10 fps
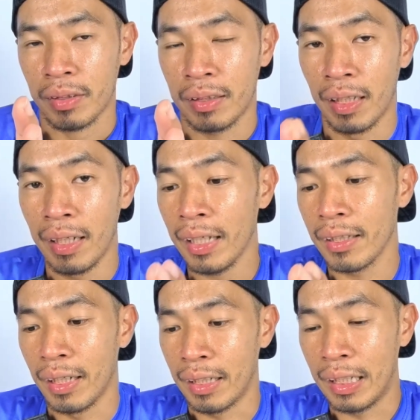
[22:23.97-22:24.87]
The
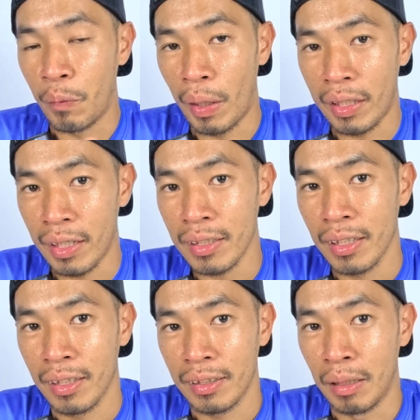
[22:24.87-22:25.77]
later the event is,
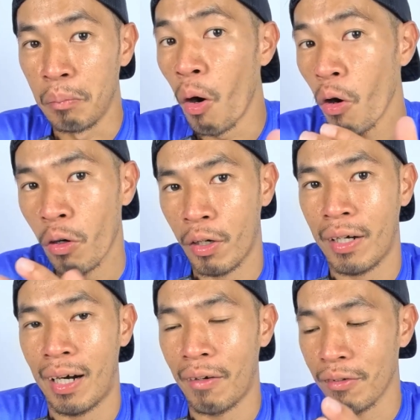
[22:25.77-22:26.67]
the more
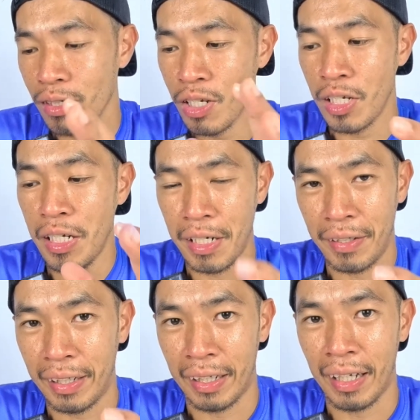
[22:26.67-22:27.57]
crowd
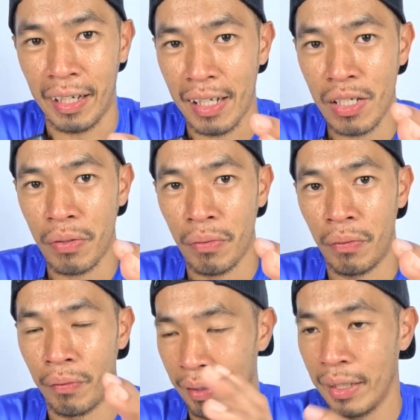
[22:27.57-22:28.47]
cheering, and that is
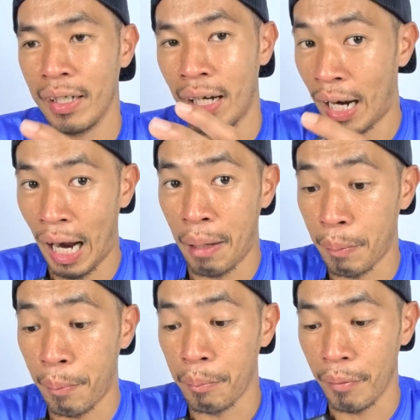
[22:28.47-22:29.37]
really a hype
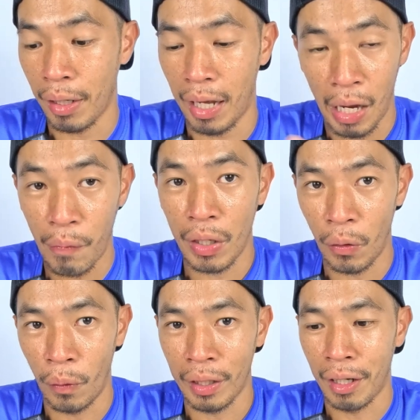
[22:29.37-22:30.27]
up area
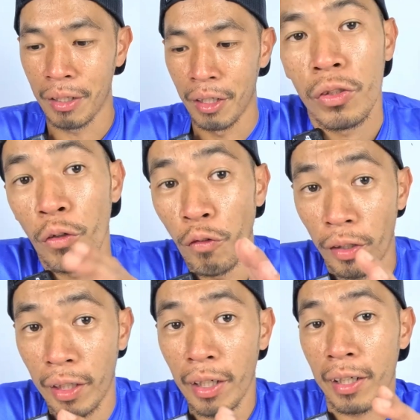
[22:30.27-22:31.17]
over there. So for
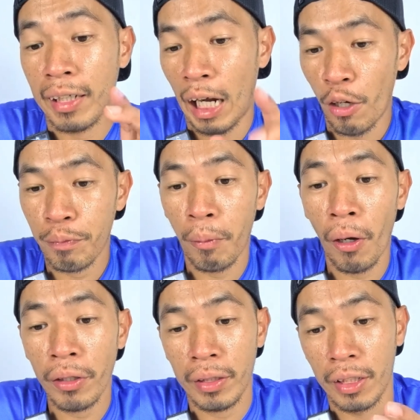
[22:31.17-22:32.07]
the cutoff
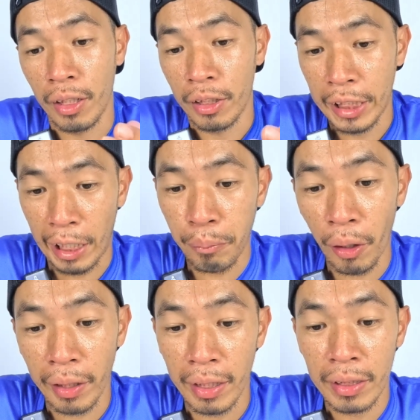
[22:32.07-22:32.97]
point, the
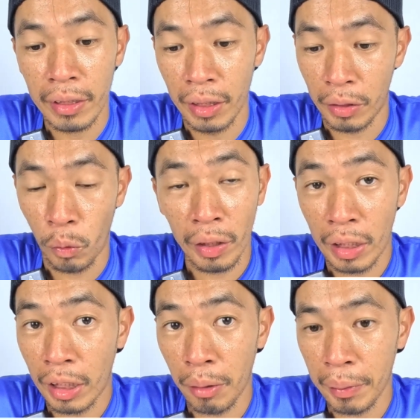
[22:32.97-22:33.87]
checkpoint is the
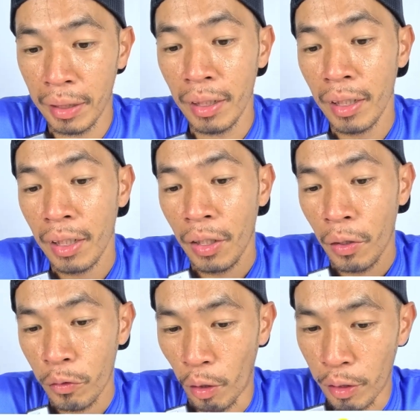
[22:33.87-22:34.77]
20km,
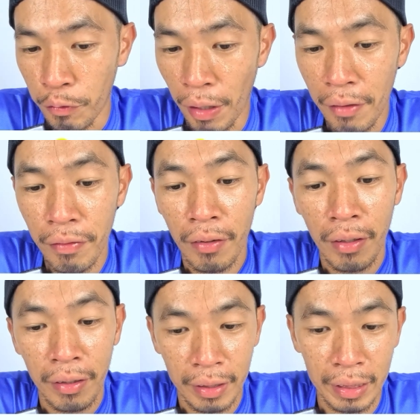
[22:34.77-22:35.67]
25,
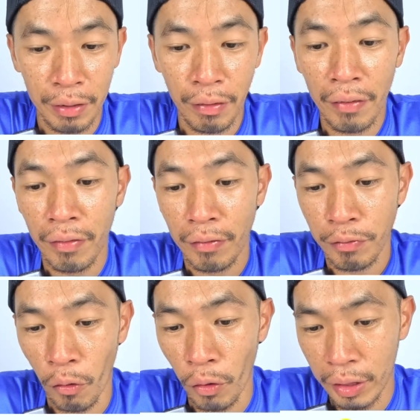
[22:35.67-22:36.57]
35,
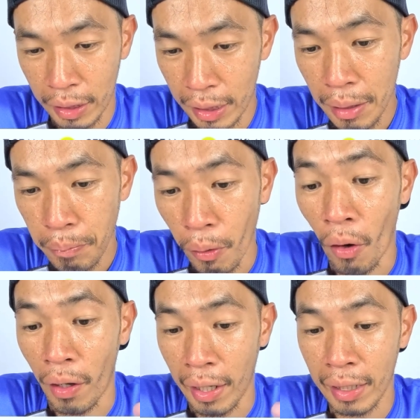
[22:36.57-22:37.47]

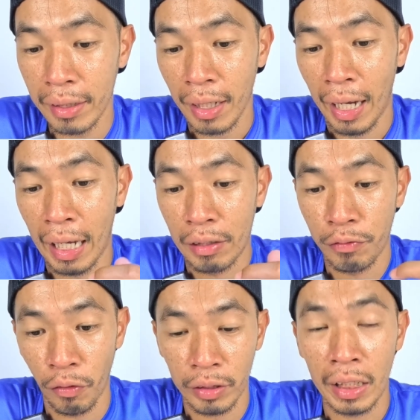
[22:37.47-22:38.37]
40.8 and
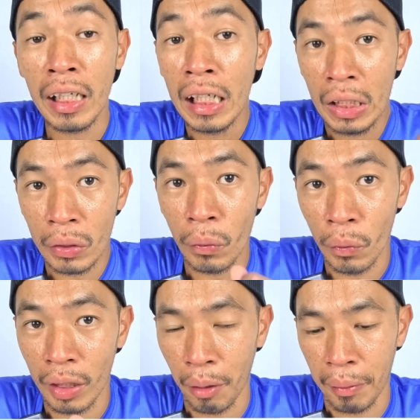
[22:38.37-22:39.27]

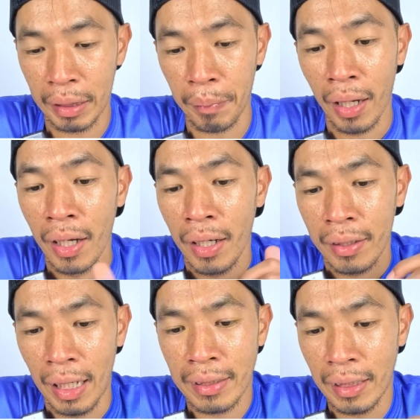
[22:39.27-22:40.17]
42km mark.
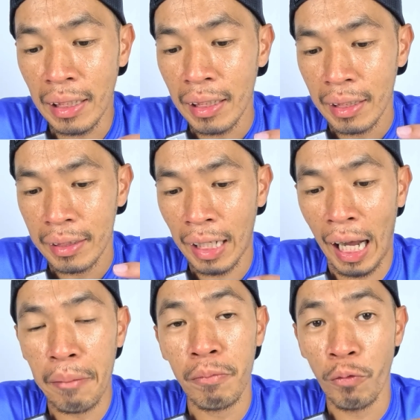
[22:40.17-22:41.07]
There's a
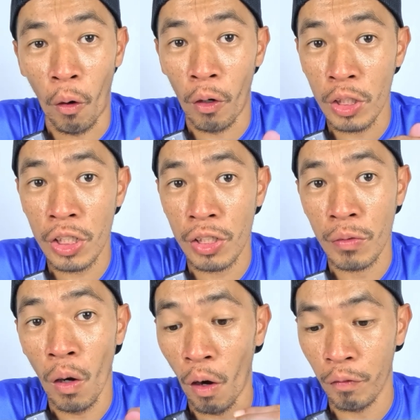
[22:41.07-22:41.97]
time for
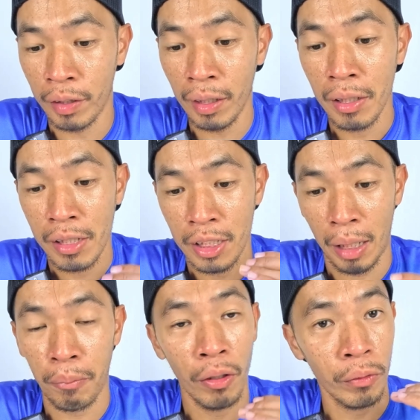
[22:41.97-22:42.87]
each of the
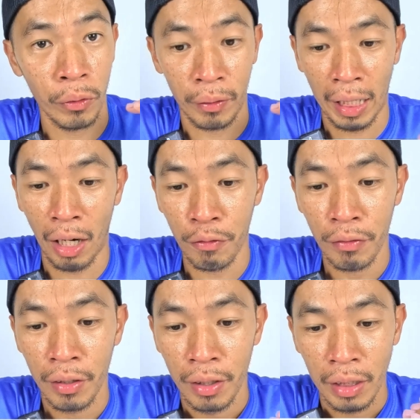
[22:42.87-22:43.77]
checkpoint to cut off.
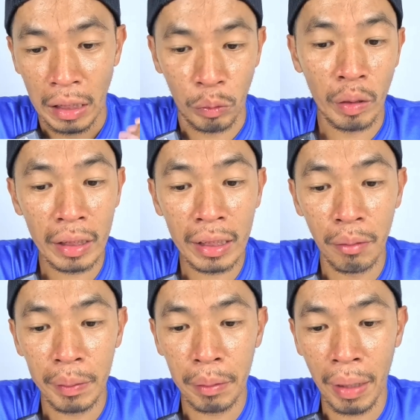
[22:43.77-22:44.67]
The
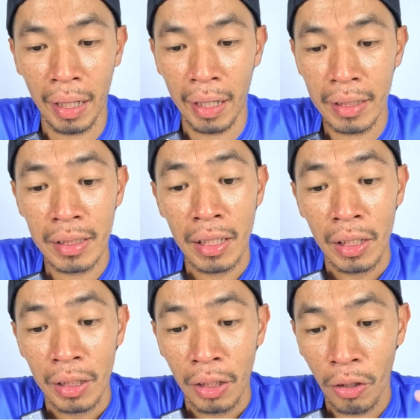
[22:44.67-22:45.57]
20km mark is
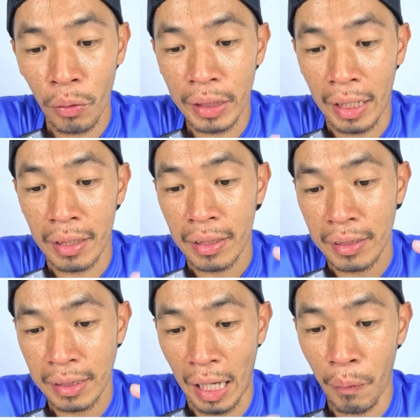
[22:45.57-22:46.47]
close at
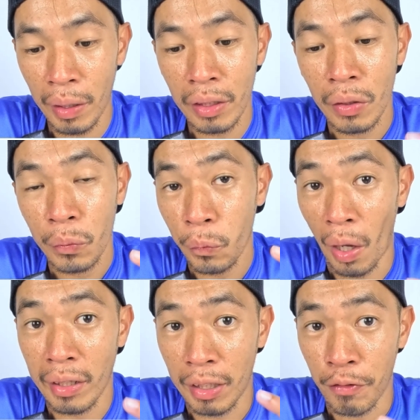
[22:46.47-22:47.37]

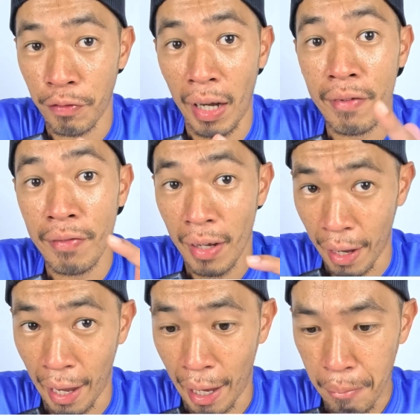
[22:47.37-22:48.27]
7:25
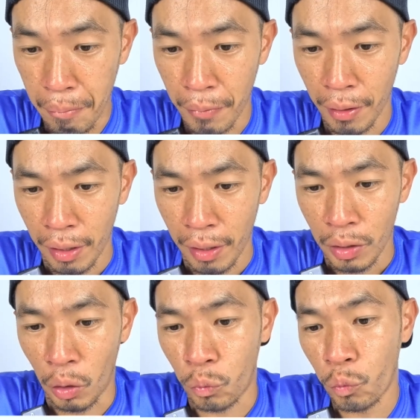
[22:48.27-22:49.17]
a.m.
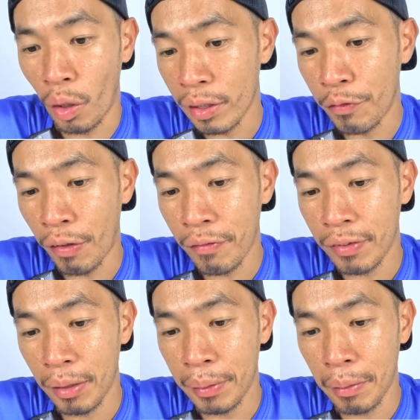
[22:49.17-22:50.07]
The
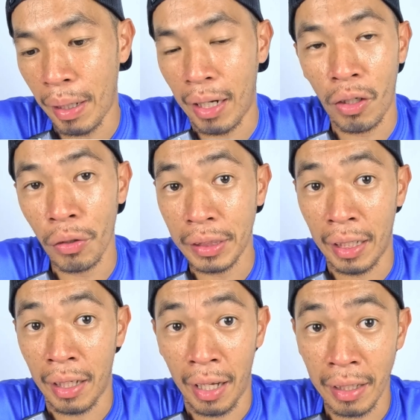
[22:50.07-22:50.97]
25km mark close
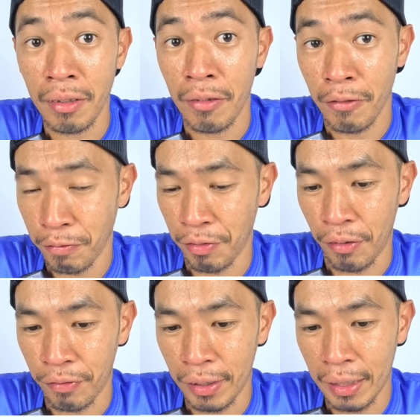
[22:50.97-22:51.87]
at
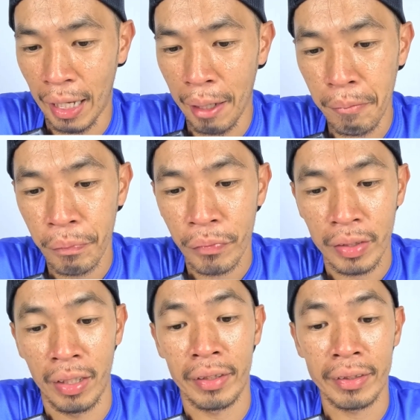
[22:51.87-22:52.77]
8:15 a.m.
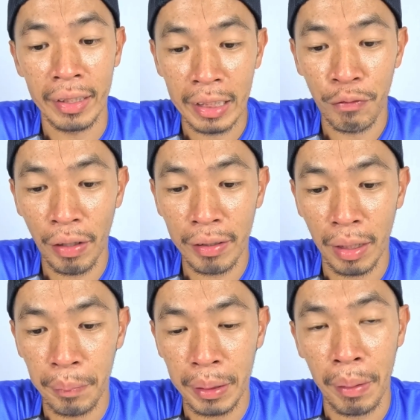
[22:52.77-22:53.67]
The
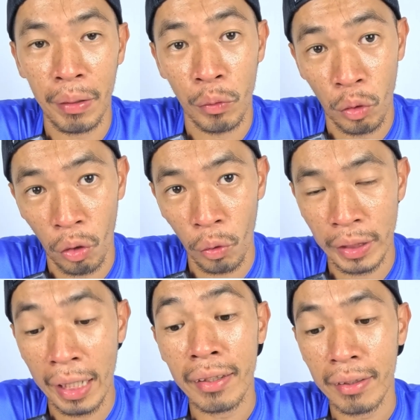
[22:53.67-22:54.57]
35km mark will close
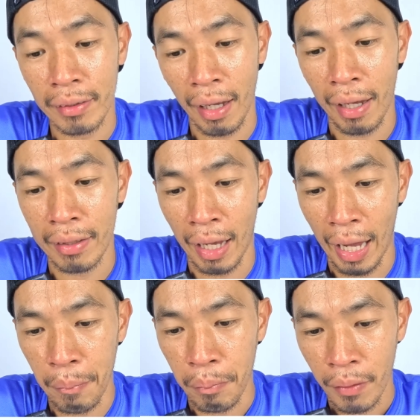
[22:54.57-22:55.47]
at 10
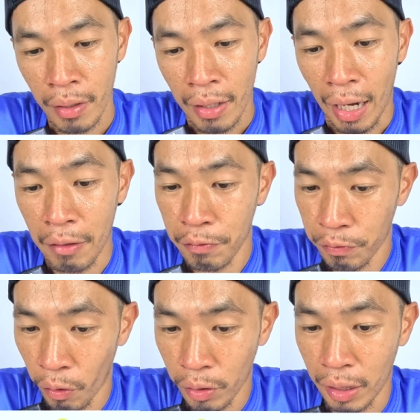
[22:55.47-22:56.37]
a.m. and
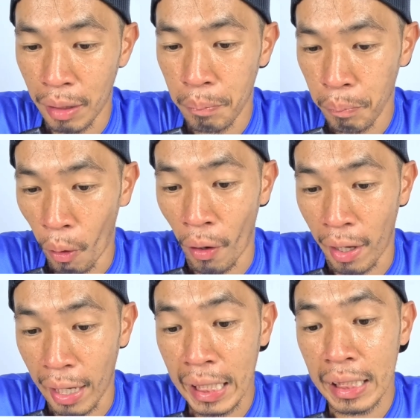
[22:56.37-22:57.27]

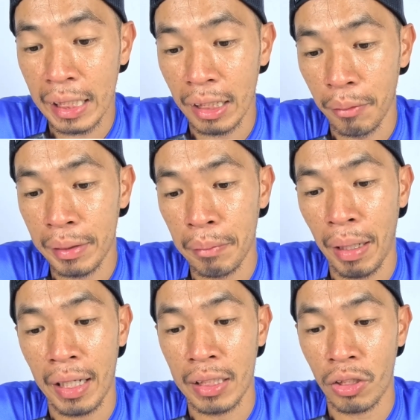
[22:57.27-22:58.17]
40.8km
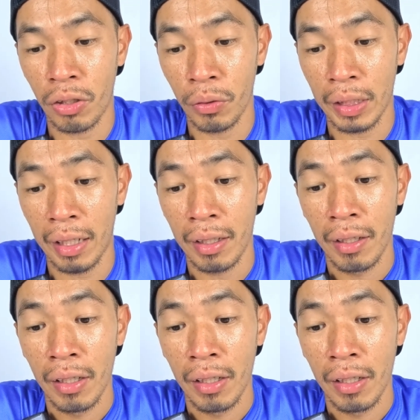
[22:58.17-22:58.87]
mark is closed at